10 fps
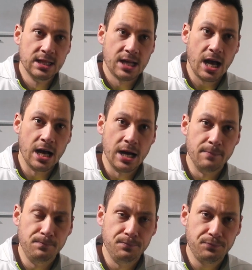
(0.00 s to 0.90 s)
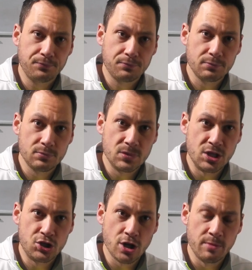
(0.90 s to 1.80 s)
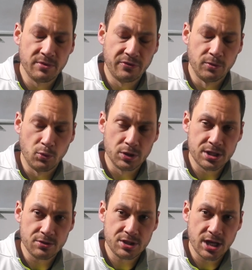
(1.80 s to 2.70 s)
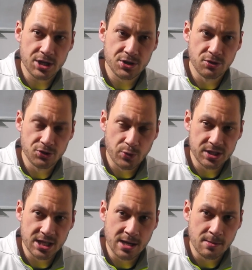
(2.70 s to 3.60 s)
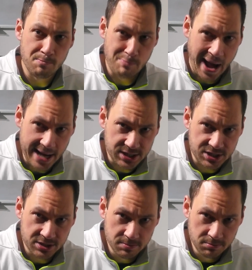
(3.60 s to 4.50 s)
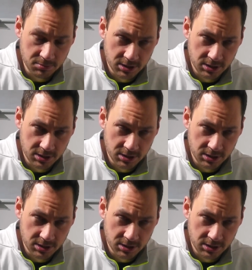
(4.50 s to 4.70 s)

Um, the German Football Association on Twitter backed them,